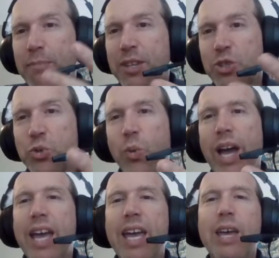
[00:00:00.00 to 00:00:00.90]
this
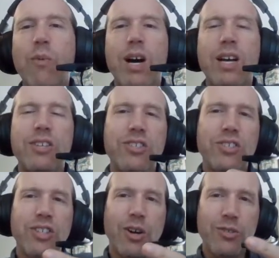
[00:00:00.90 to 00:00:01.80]
way was,
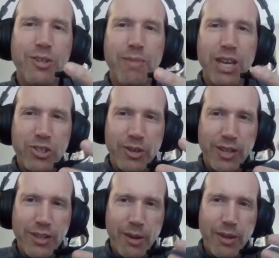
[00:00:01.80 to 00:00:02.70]
to make sure
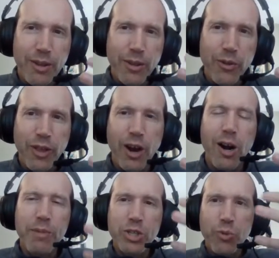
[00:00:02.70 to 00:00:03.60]
that the
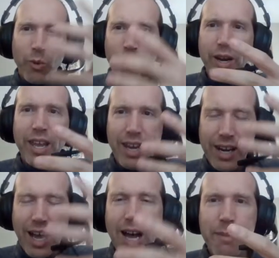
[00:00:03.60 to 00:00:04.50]
armies were working in
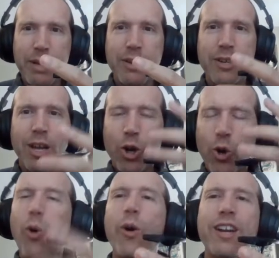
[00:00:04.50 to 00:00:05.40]
common
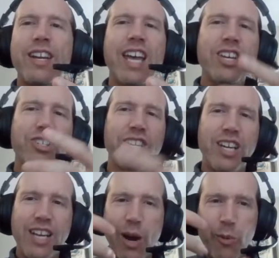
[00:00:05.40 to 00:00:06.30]
coordination
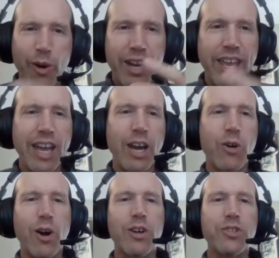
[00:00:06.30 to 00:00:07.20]
and not working at
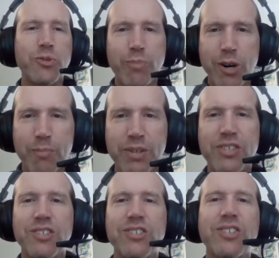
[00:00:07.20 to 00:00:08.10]
cross
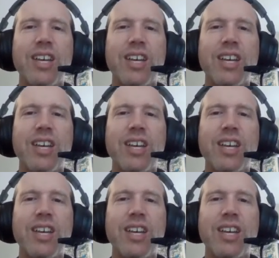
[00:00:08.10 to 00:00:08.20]
purposes.